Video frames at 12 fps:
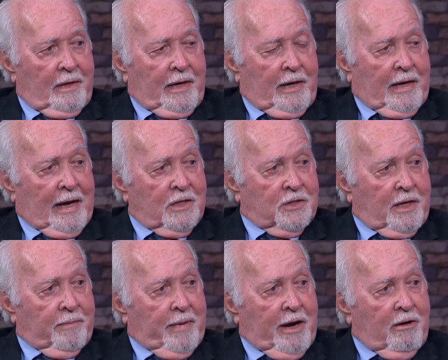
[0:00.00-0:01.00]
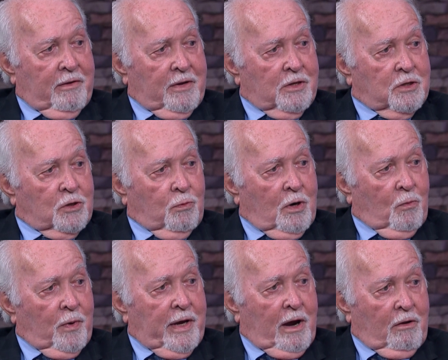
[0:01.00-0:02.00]
And I said, Mary, this is where
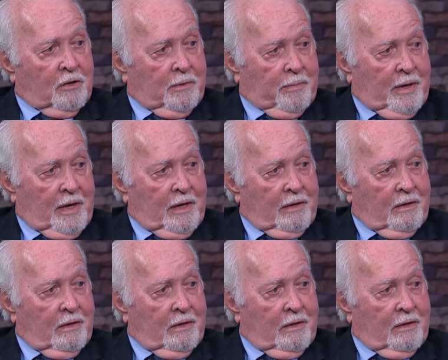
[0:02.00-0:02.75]
we ought to be.